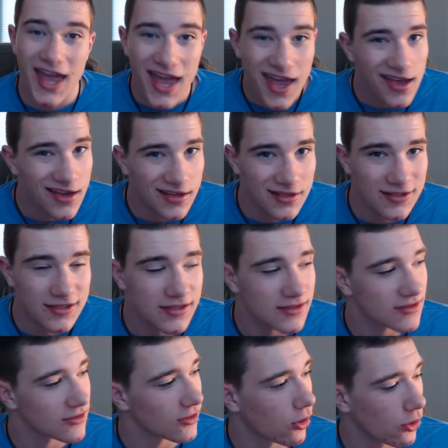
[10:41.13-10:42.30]
and
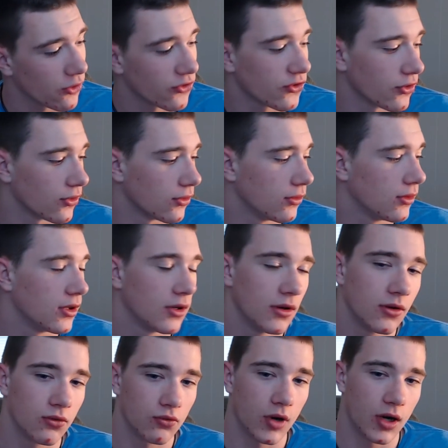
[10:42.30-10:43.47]
also
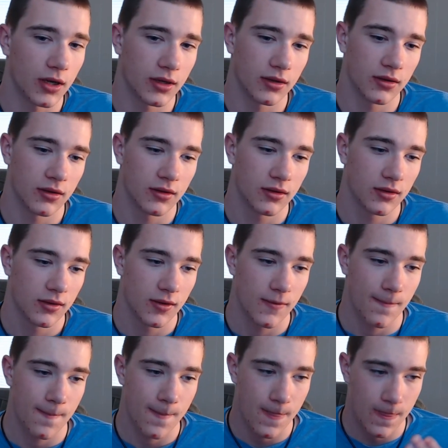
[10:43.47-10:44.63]
run
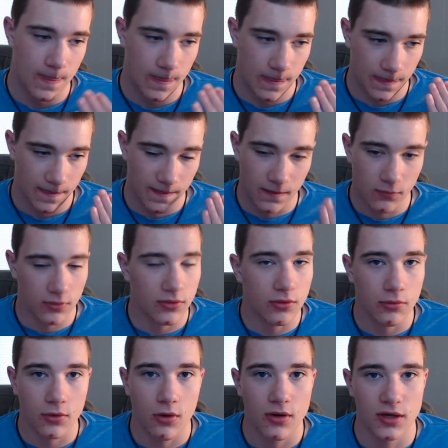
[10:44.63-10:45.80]
the
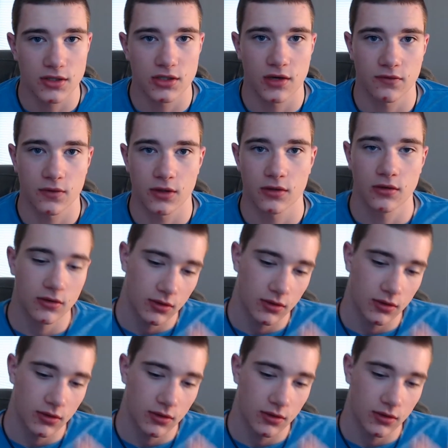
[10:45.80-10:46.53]
recording software.